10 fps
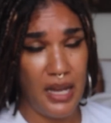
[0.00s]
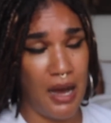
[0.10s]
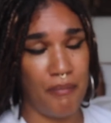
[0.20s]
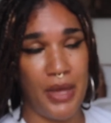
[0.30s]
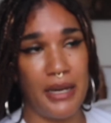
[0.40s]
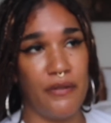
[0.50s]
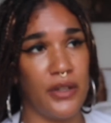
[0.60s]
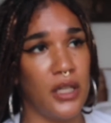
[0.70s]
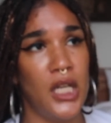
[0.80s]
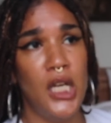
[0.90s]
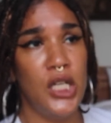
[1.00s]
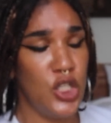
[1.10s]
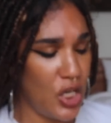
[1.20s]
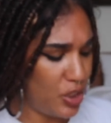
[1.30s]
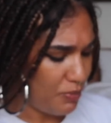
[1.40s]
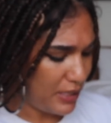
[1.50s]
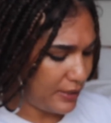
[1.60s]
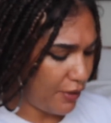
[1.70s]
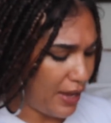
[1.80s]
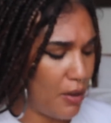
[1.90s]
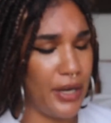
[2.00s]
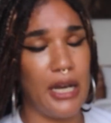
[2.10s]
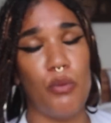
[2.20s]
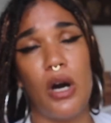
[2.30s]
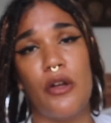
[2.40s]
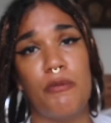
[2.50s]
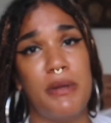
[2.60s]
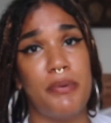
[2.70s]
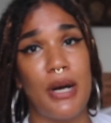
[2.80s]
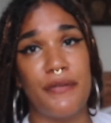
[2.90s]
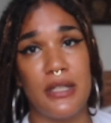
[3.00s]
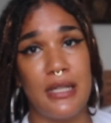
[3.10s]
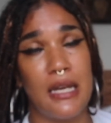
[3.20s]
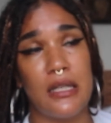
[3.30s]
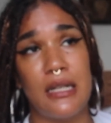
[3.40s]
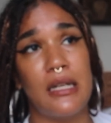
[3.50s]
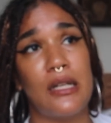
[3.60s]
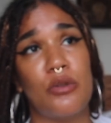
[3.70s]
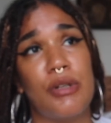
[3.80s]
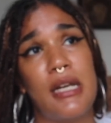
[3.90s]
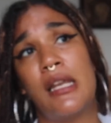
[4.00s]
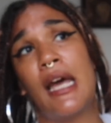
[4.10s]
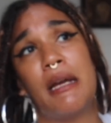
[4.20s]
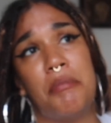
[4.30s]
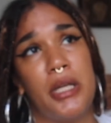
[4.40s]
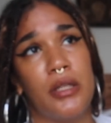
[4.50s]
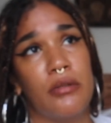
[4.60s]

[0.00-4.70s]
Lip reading: I'm not even judging myself. I don't care what other people have to say because they're not doing it like me.